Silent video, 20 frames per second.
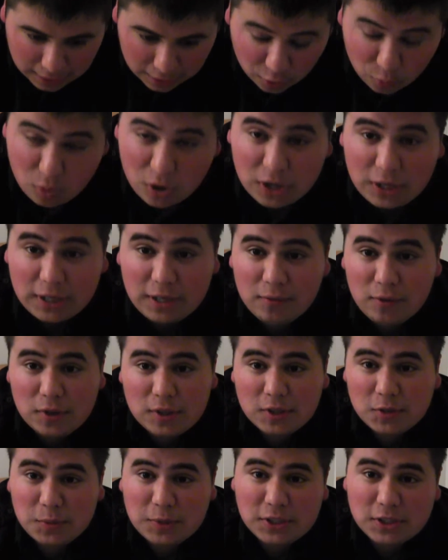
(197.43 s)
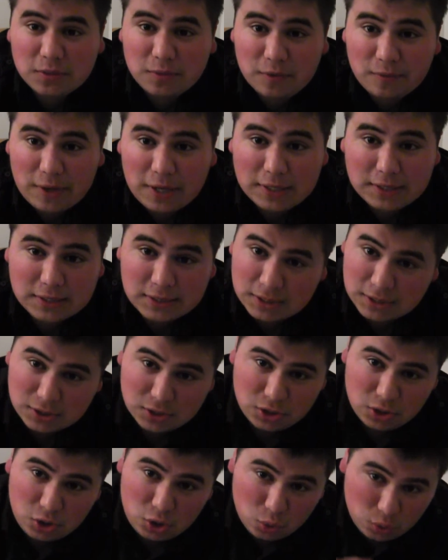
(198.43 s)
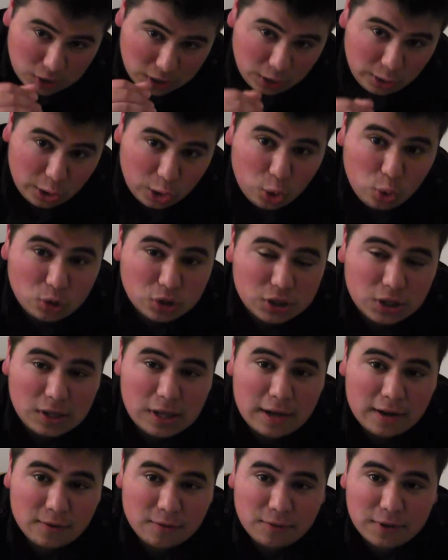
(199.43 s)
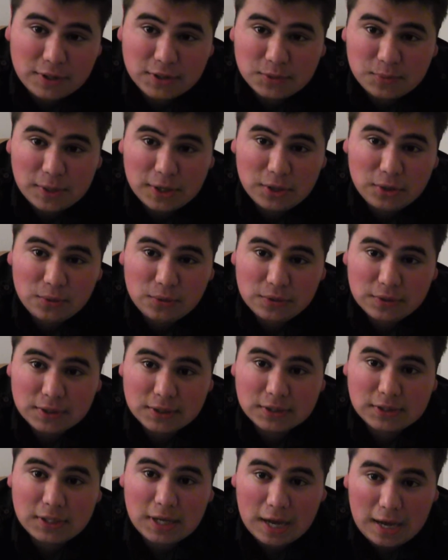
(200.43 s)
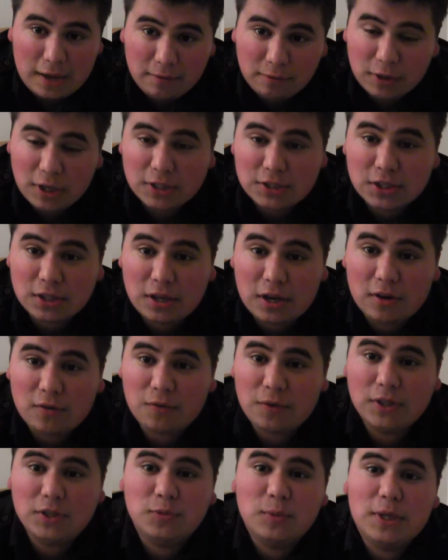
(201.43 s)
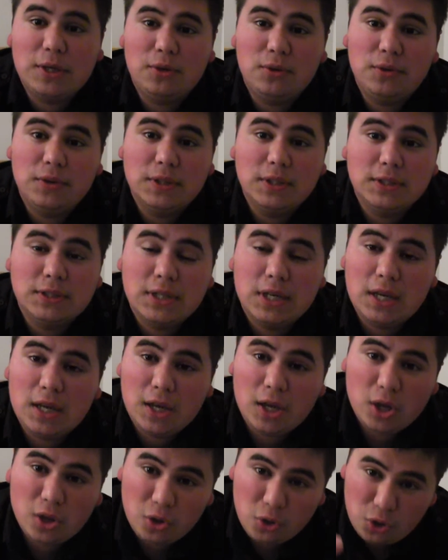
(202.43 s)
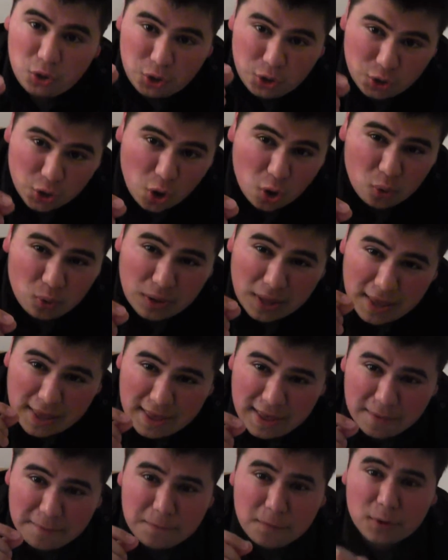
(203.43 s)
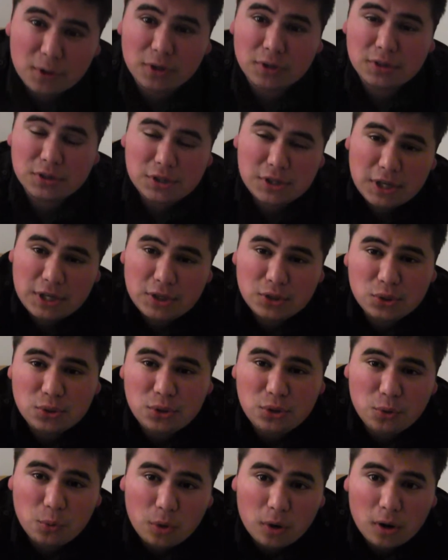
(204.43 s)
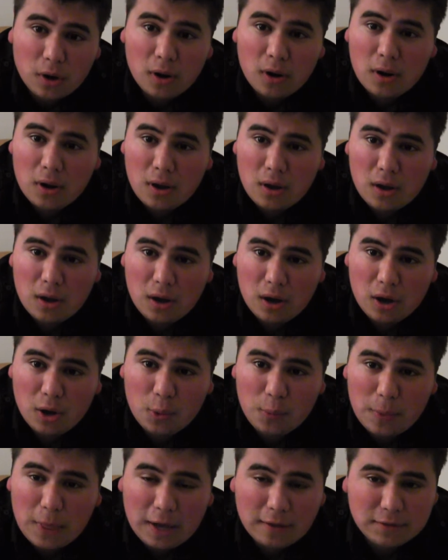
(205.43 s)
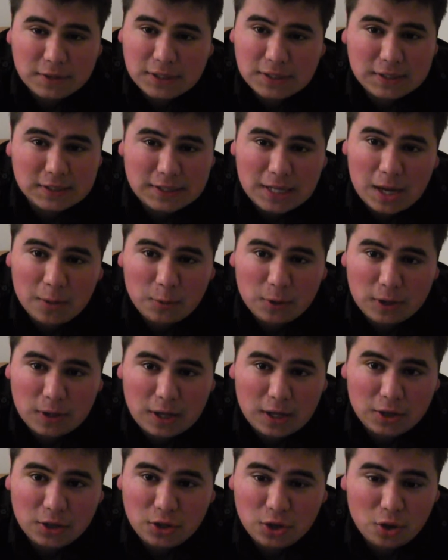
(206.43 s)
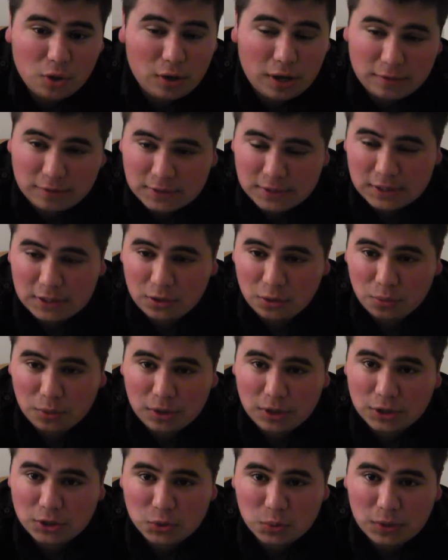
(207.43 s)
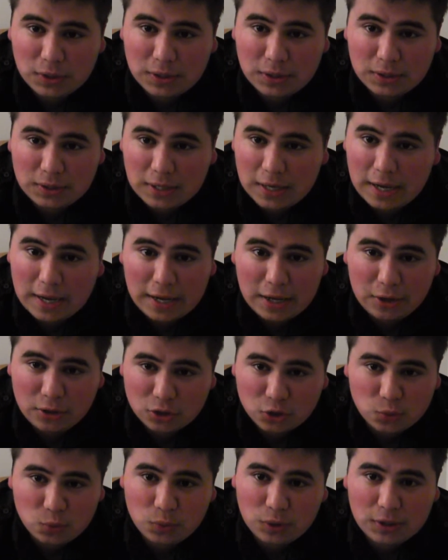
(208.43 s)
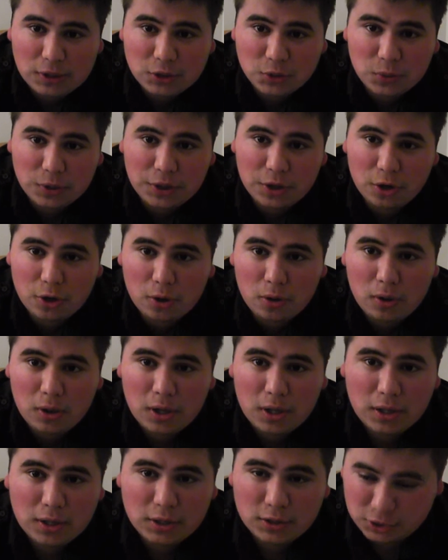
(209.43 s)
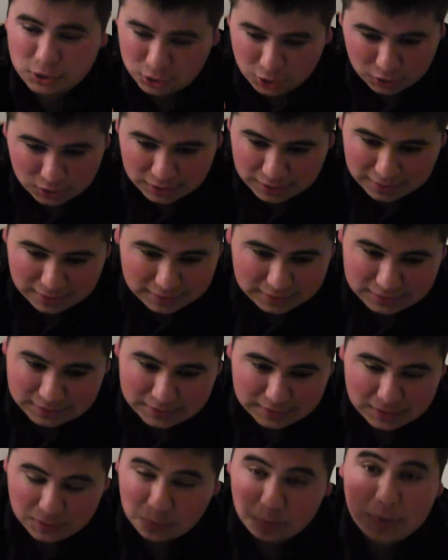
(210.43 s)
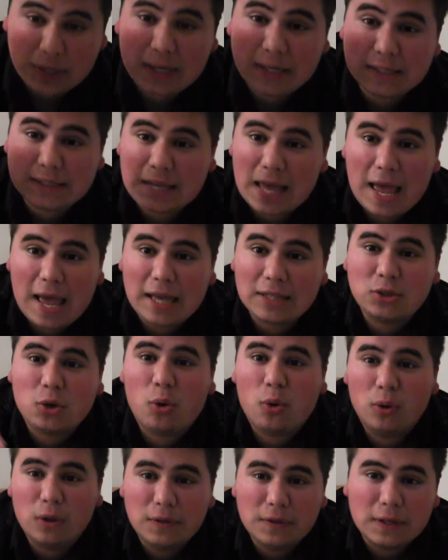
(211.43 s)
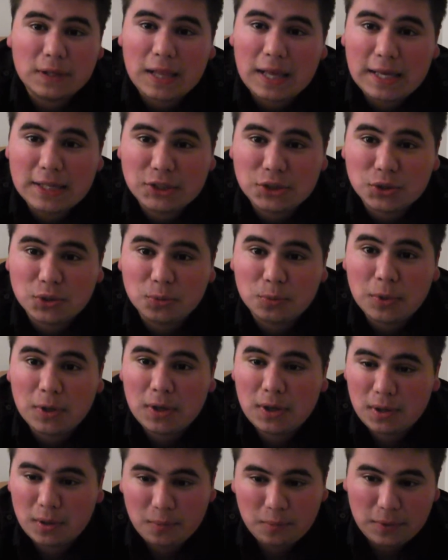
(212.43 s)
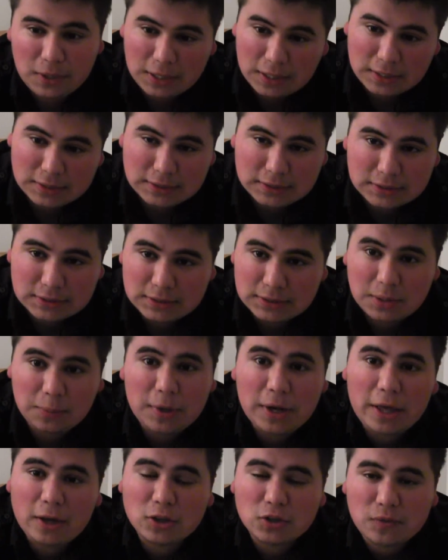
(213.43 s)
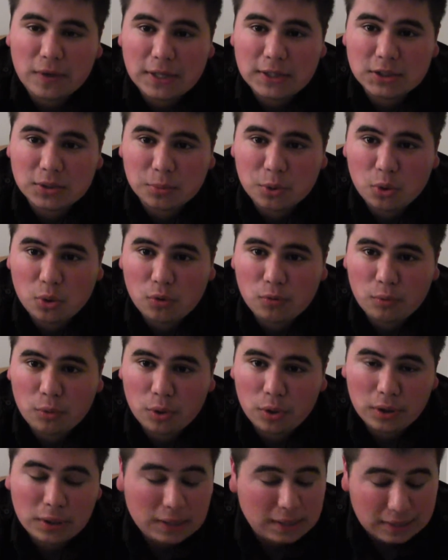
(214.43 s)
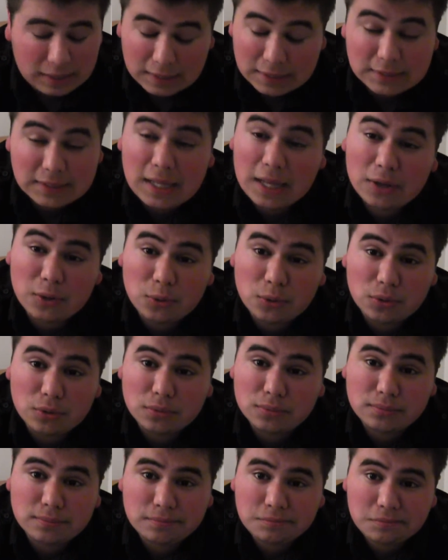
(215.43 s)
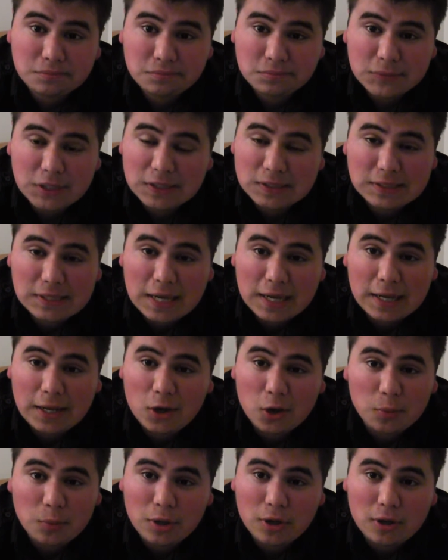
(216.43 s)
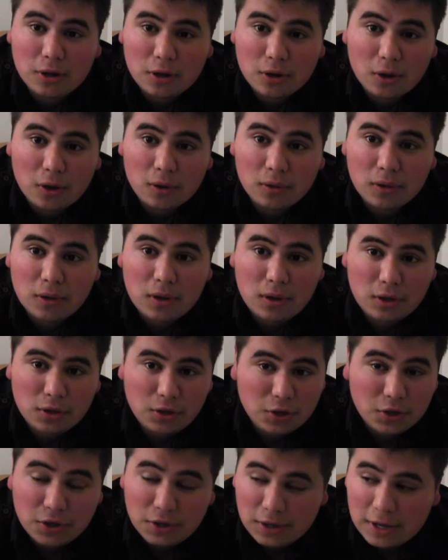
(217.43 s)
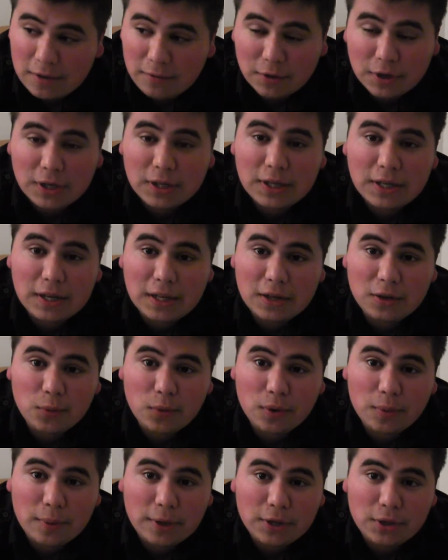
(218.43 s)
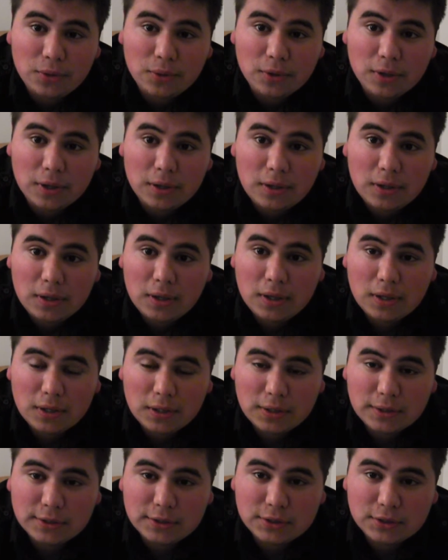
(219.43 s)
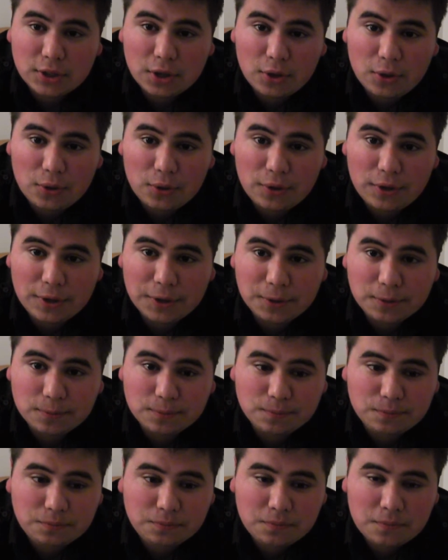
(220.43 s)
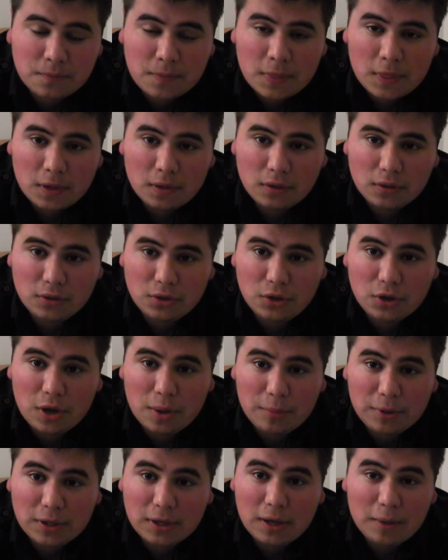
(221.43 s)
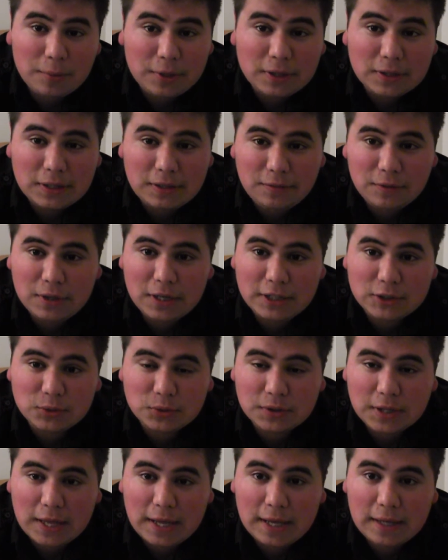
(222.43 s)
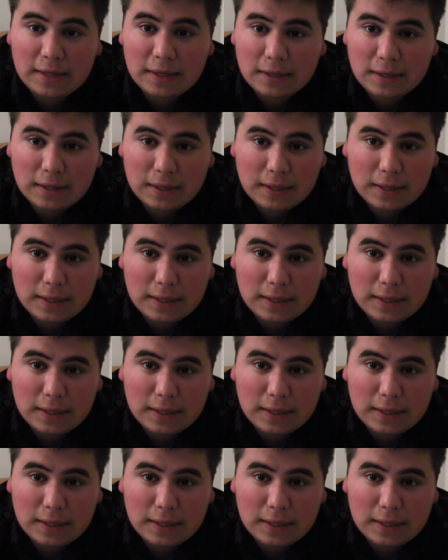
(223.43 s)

I want to give you this piece of advice because you can lose a lot of friends by doing this. I've lost a lot of friends by doing this. Don't ever change who you are. I've seen this happen a lot. I've seen a really sweet guy or really sweet girl turn into the biggest asshole in the classroom because somebody else finds them cool for it. It's not cool. It's not going to help you out at all. You're never going to get anywhere by doing it. So, I'm gonna leave you guys with that.